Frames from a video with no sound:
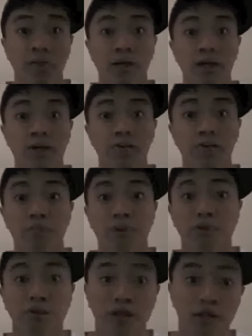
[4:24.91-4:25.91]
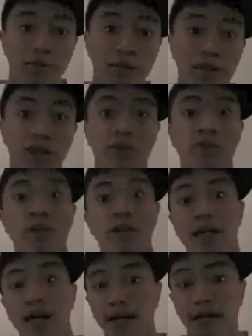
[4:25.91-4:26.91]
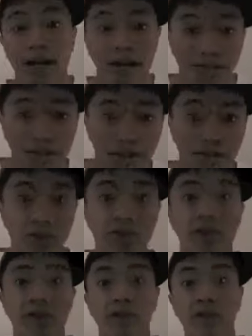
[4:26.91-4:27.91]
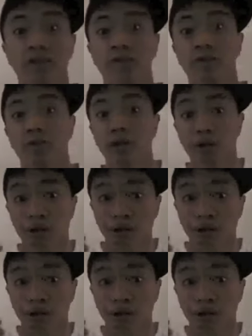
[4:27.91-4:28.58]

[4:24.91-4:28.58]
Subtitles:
but preferably you'd want to add it after so you could